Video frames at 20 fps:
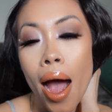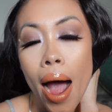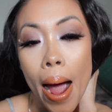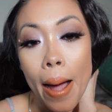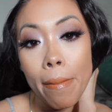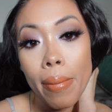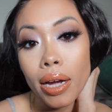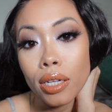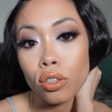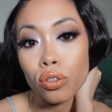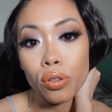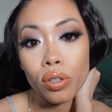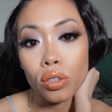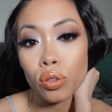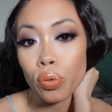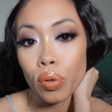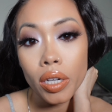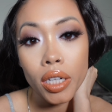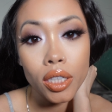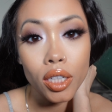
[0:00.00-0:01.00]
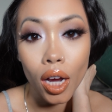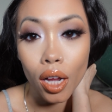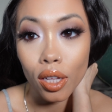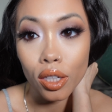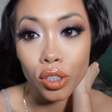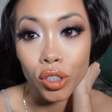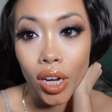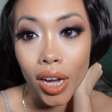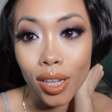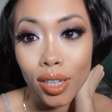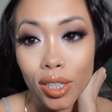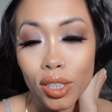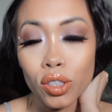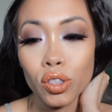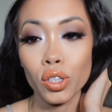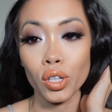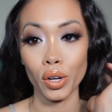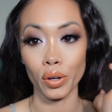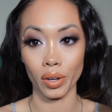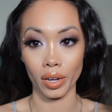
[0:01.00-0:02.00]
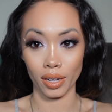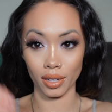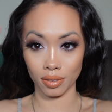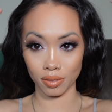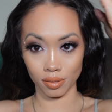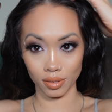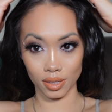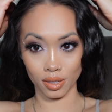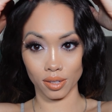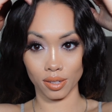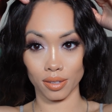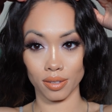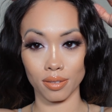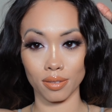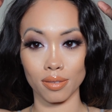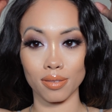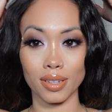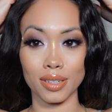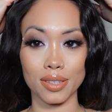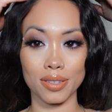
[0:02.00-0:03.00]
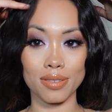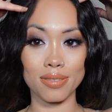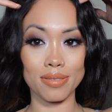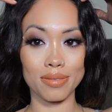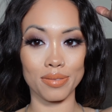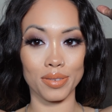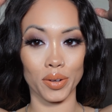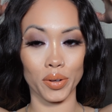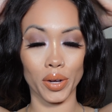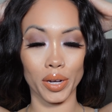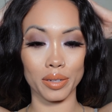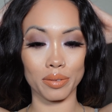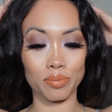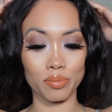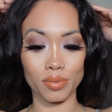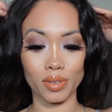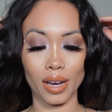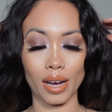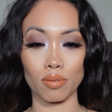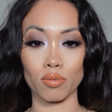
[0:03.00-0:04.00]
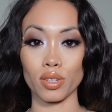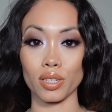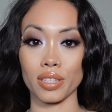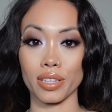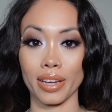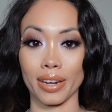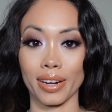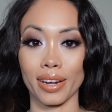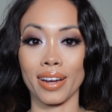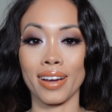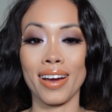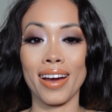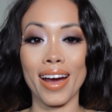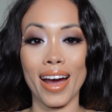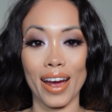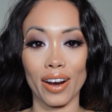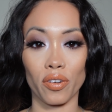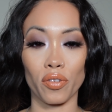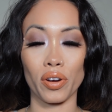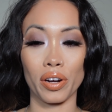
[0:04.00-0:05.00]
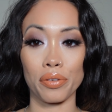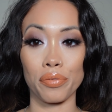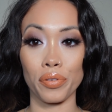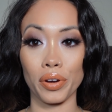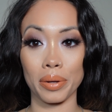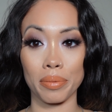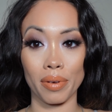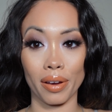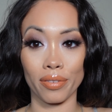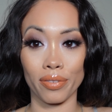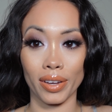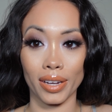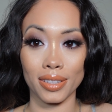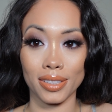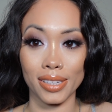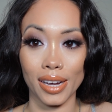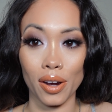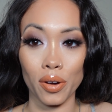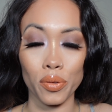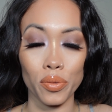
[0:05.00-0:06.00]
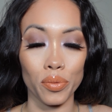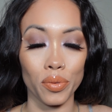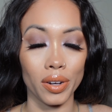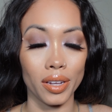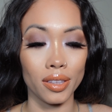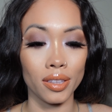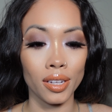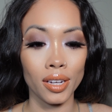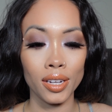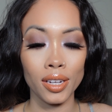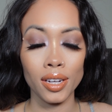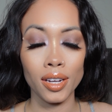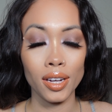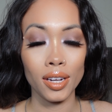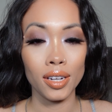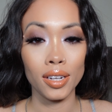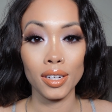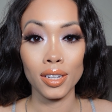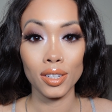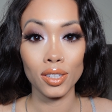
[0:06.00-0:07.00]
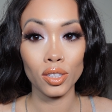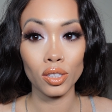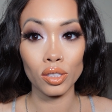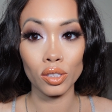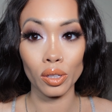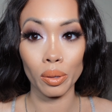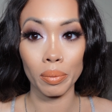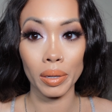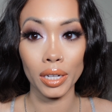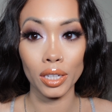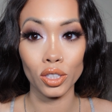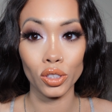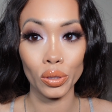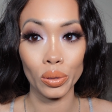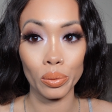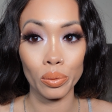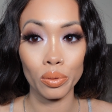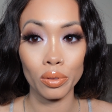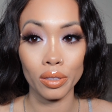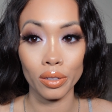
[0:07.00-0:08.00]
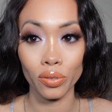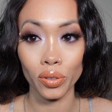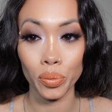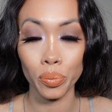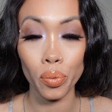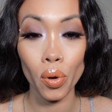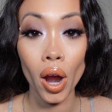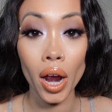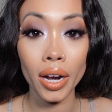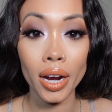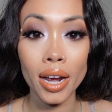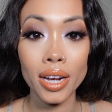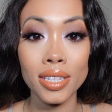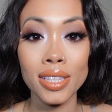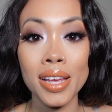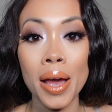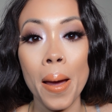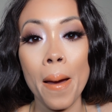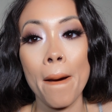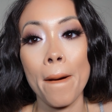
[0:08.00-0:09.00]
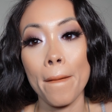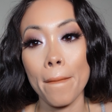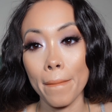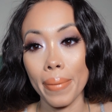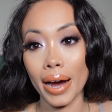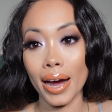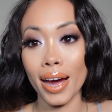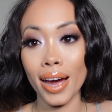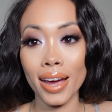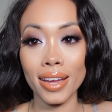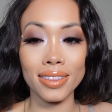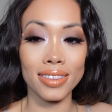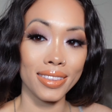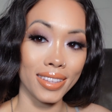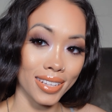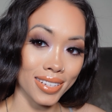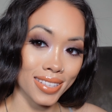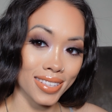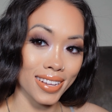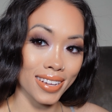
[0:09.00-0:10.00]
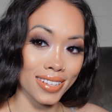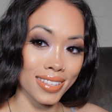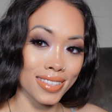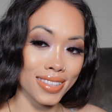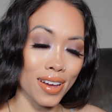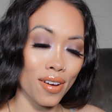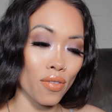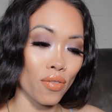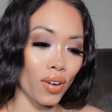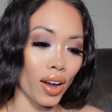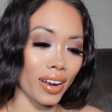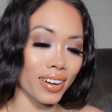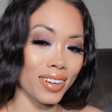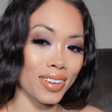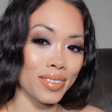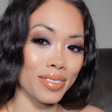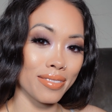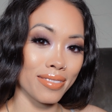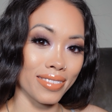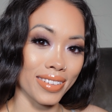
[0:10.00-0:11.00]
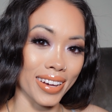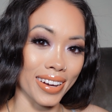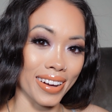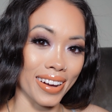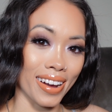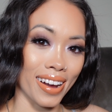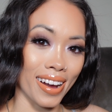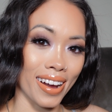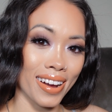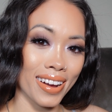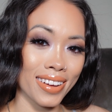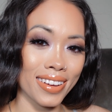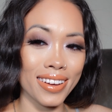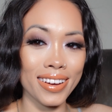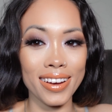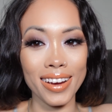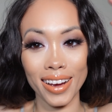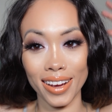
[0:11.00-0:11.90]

I might do a $20 challenge okay let's let's okay just kidding. I don't want to freak my face out with so many new different products. But this is the final look.